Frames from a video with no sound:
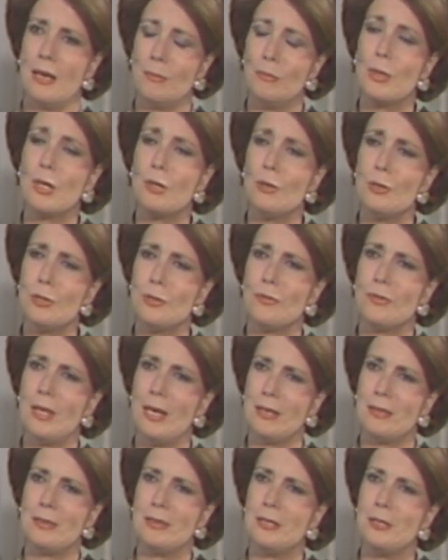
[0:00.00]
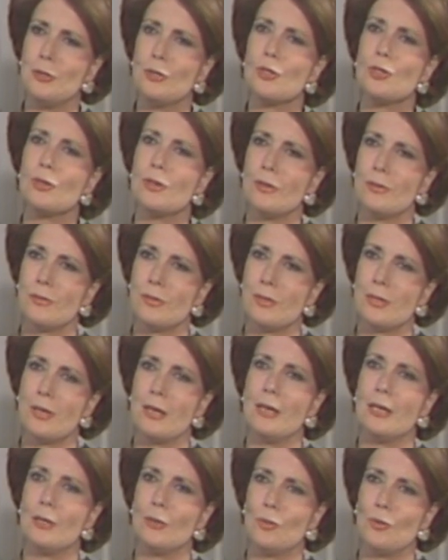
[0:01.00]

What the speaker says: because of that, he deserves really